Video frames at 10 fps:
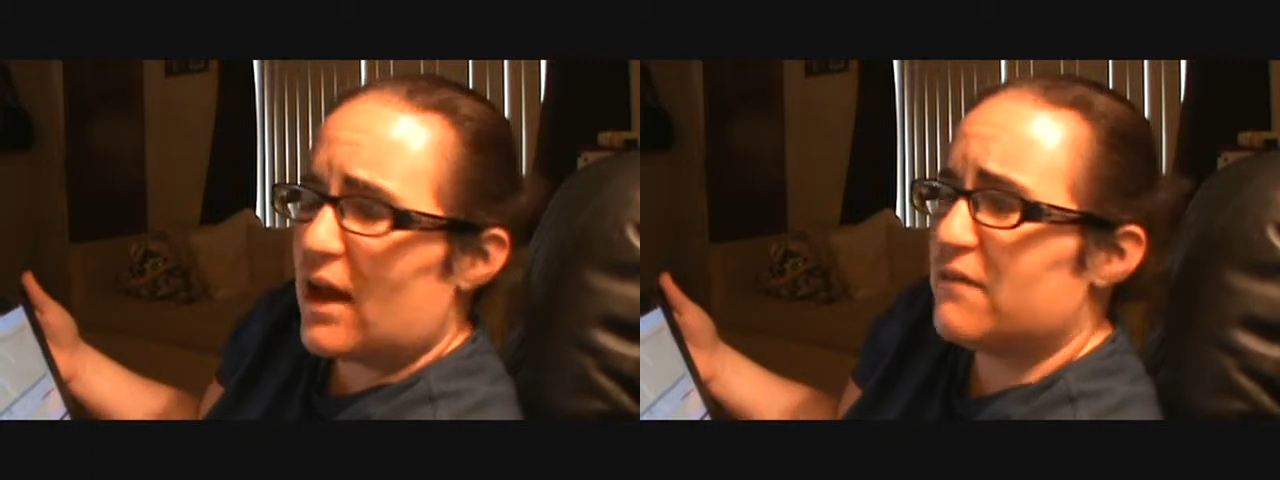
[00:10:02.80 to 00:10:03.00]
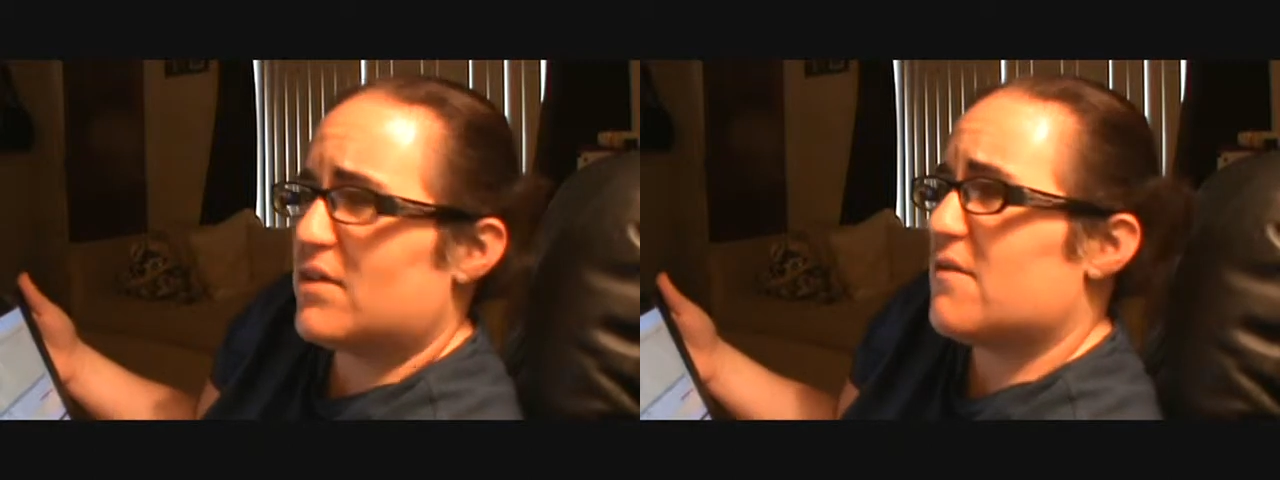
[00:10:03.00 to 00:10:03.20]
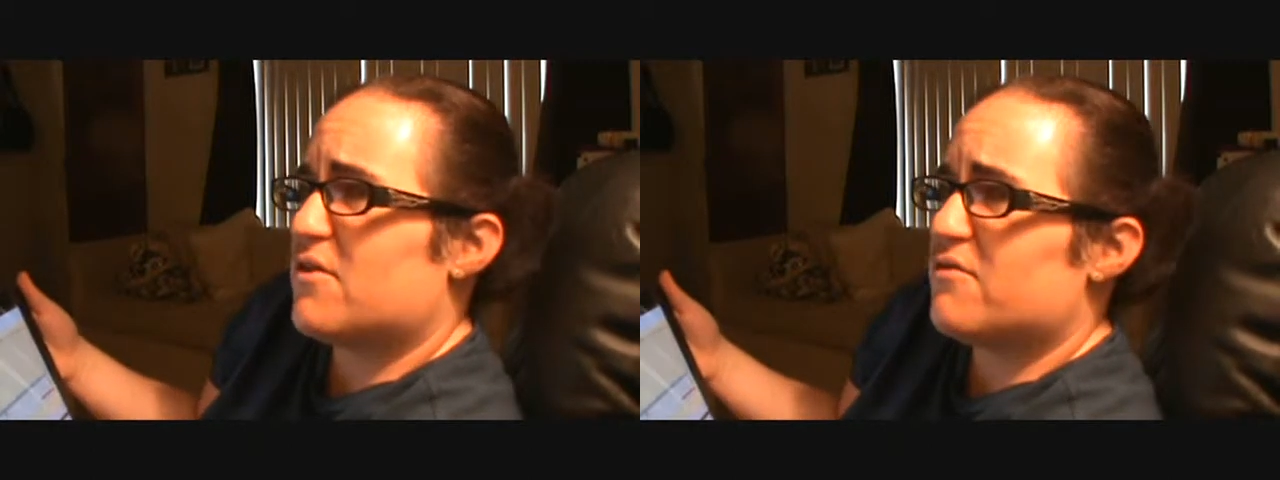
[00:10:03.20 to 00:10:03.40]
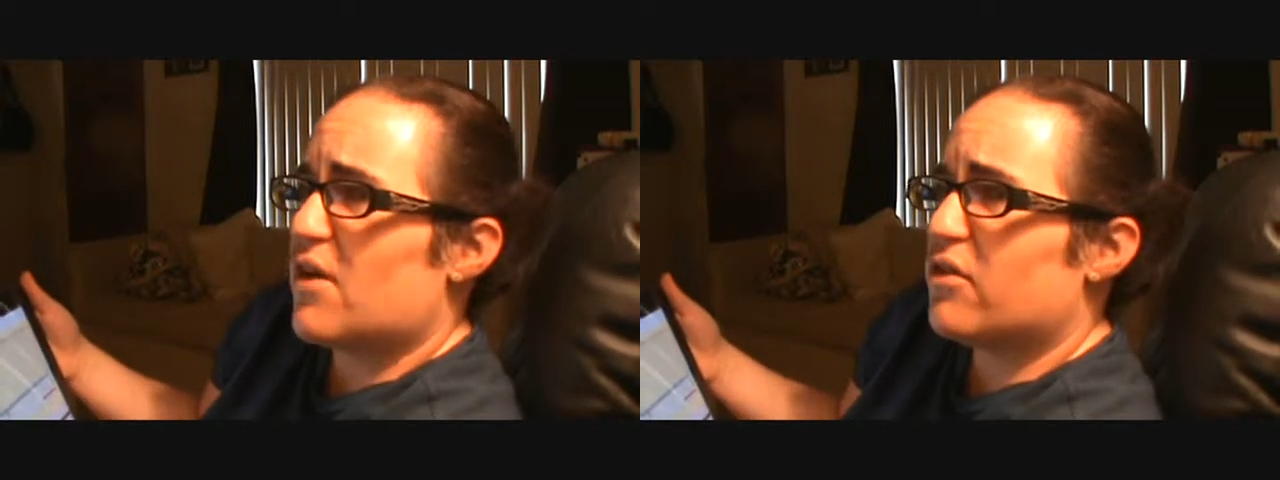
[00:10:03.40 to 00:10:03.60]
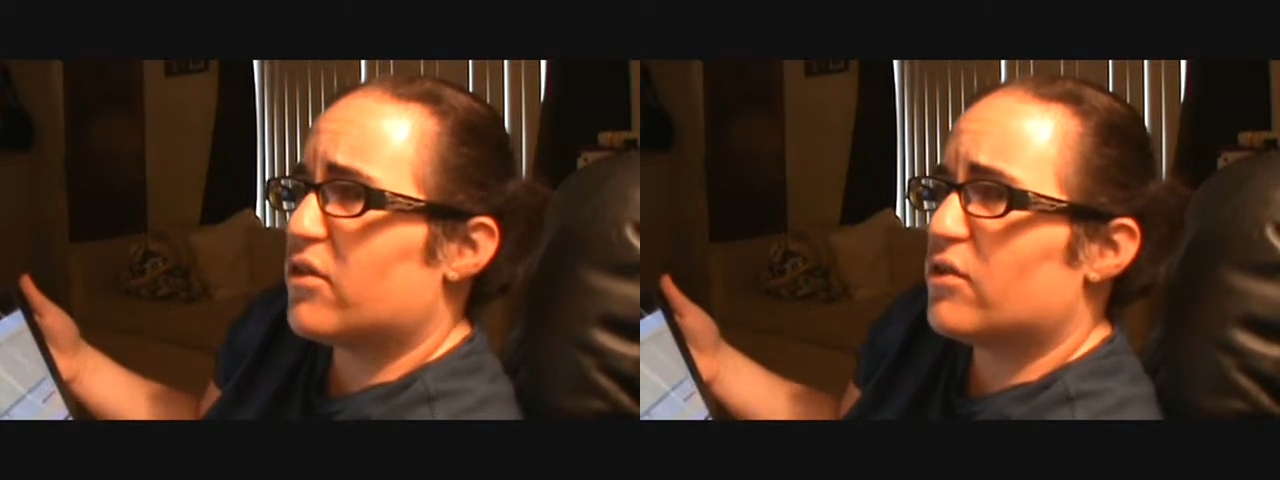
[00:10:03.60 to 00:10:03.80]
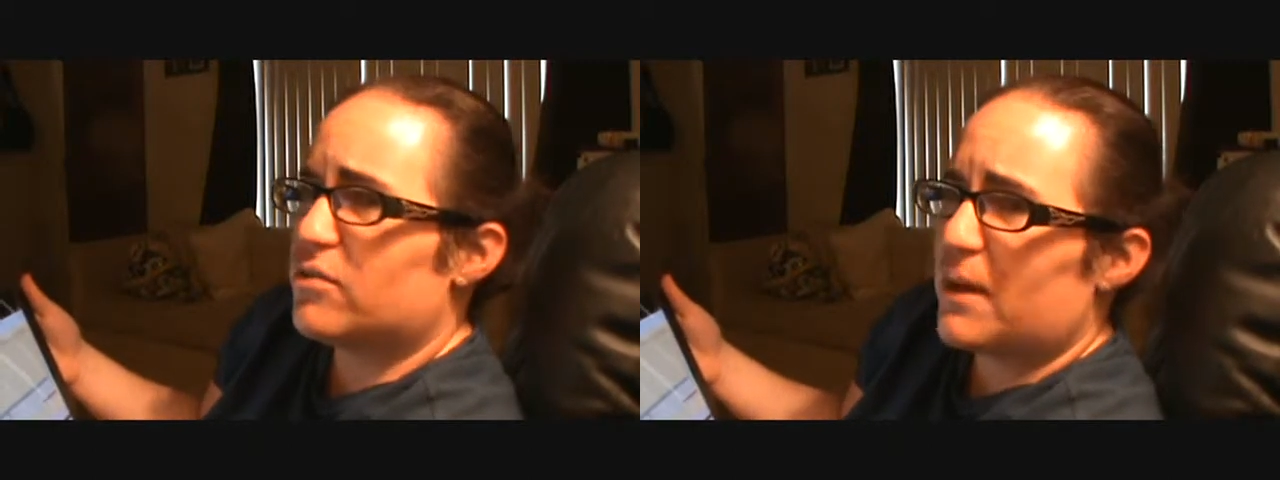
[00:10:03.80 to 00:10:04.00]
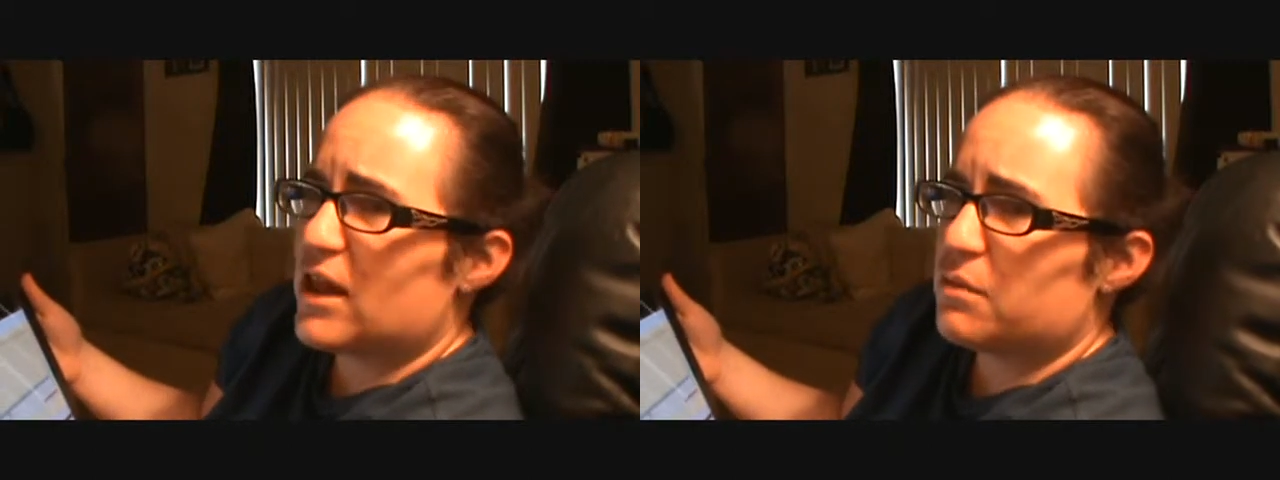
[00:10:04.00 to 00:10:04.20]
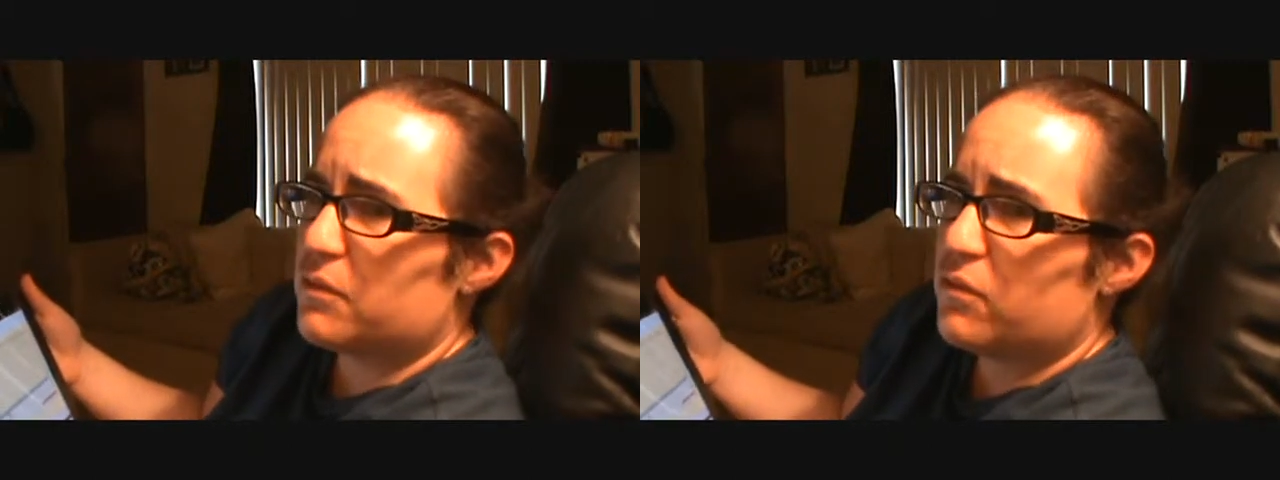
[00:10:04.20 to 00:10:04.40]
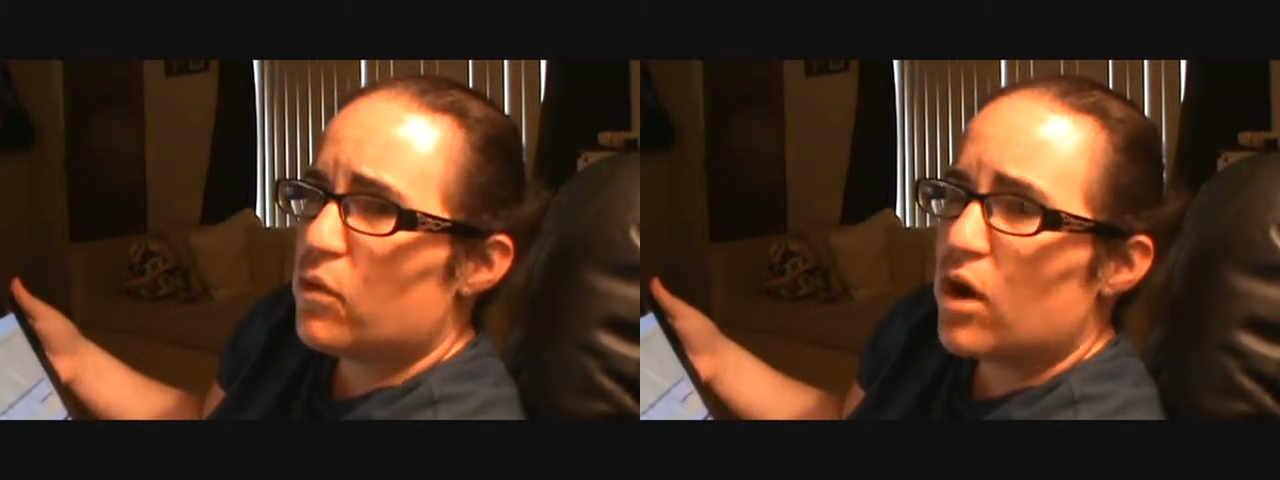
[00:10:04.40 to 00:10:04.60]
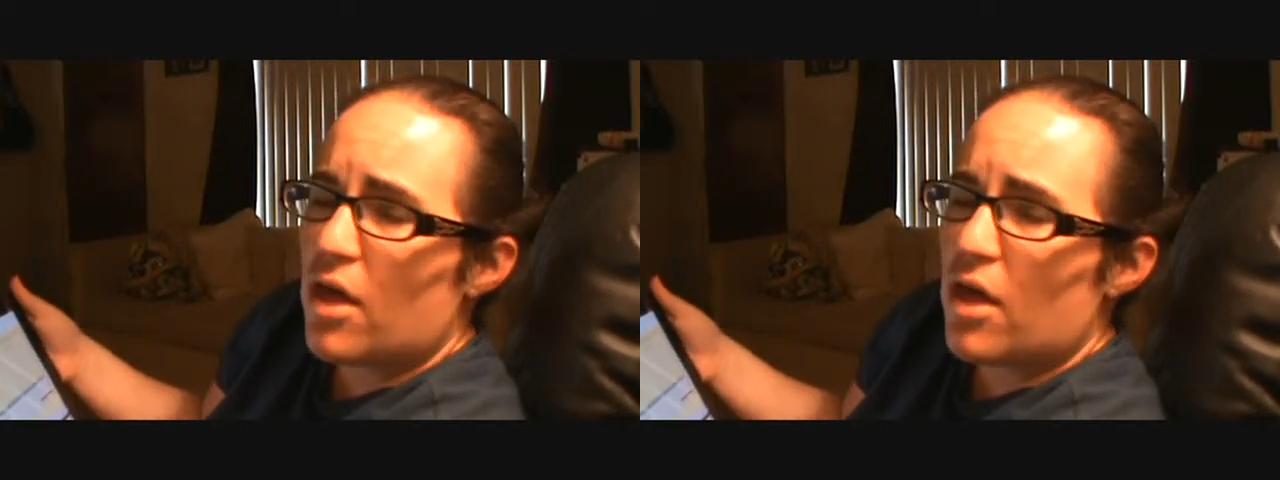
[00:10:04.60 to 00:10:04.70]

I've never felt those pains before,